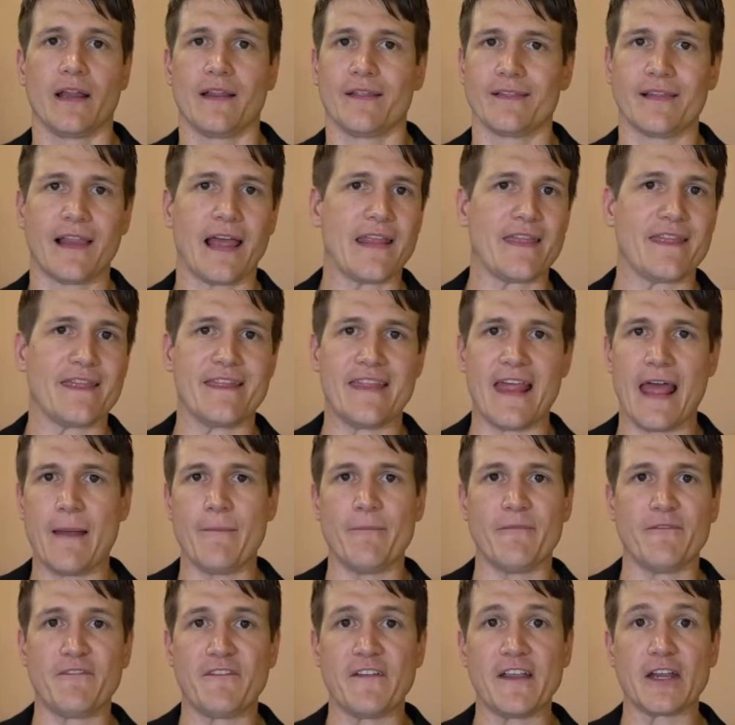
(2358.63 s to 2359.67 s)
Let
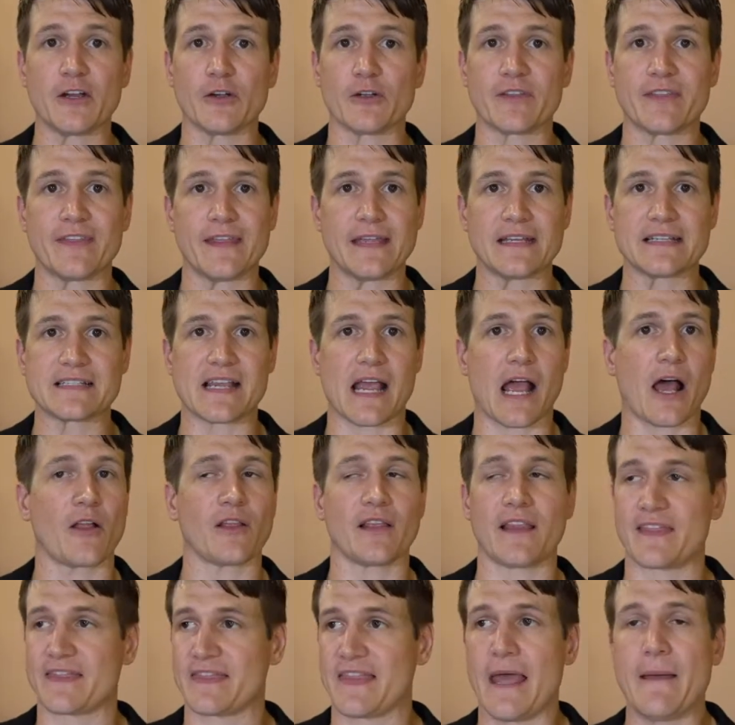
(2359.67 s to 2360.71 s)
them figure things out.
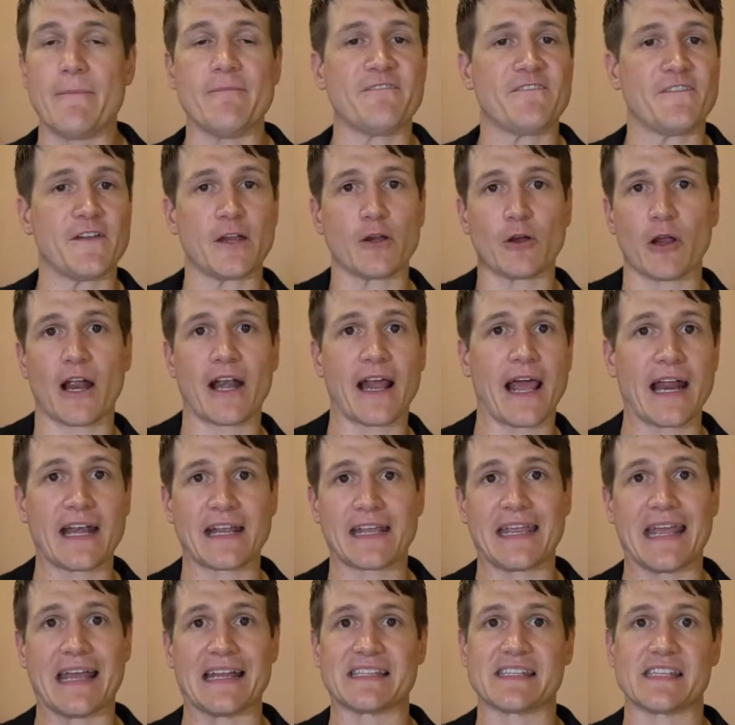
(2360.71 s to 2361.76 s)
Let them figure out how to
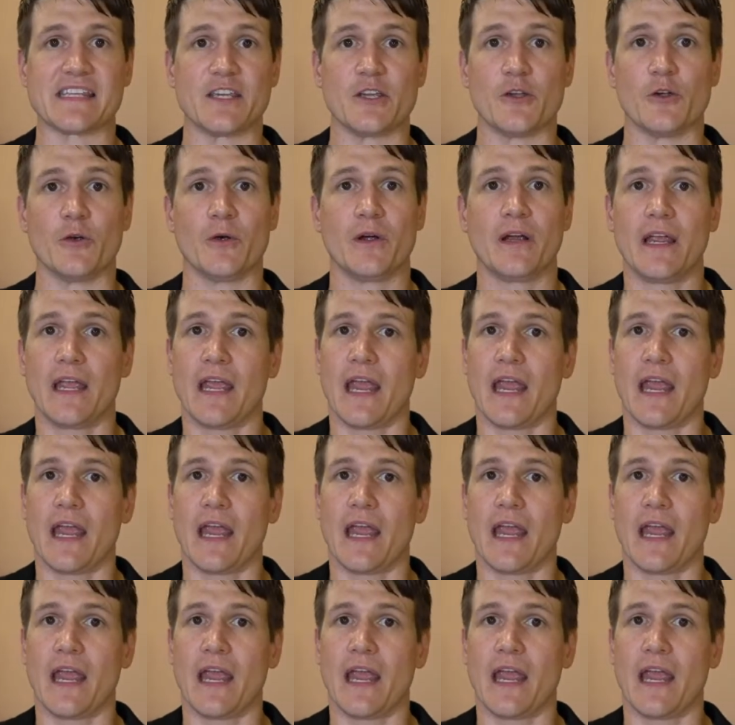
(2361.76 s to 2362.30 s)
get to you.